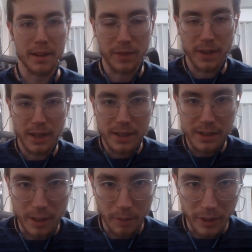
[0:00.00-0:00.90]
they have
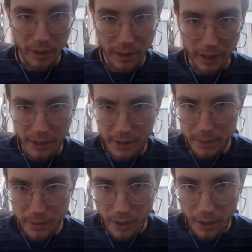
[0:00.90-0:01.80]
something
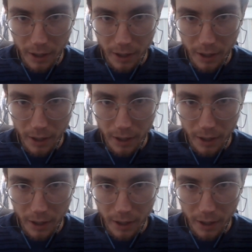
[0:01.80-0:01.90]
like